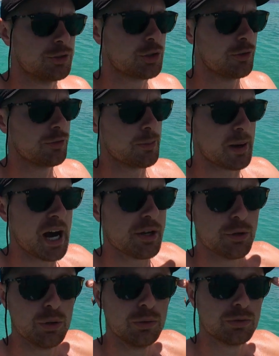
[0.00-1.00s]
just gone for a
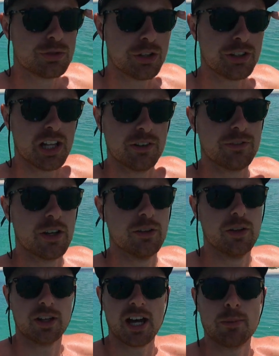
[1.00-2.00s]
paddle just out the front
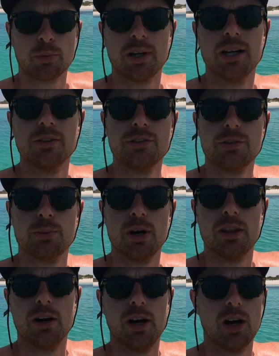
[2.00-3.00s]
of the campgrounds where
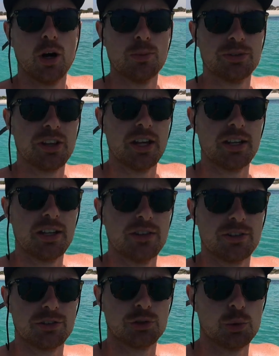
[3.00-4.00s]
the homestead
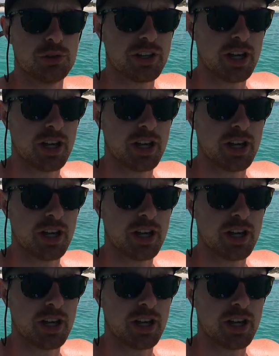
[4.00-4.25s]
is and Salty's